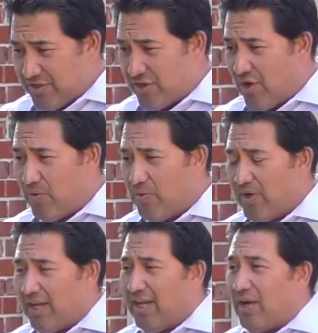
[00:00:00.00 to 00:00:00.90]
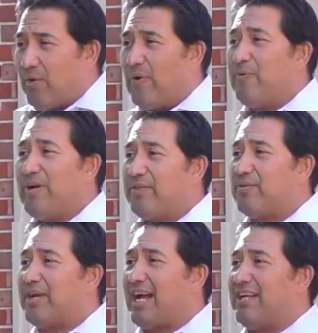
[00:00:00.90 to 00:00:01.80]
So we went
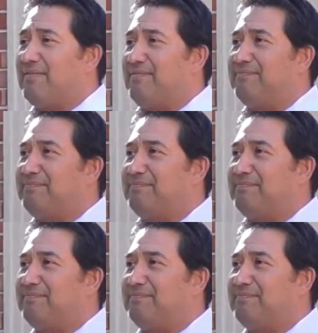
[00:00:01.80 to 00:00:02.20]
through kind of